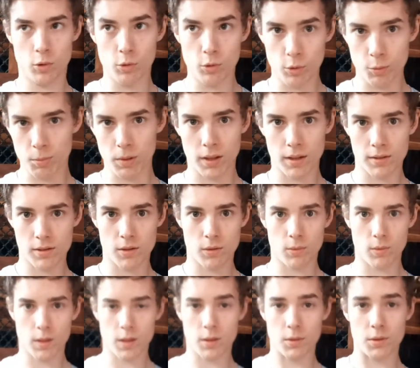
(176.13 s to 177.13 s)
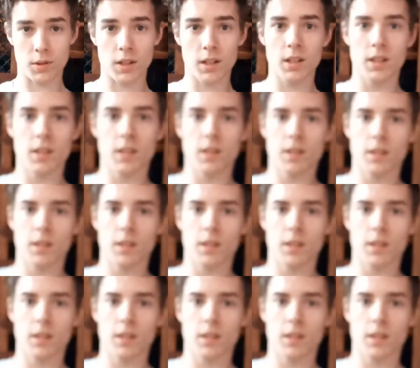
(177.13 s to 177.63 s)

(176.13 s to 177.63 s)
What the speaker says: all parts of the world.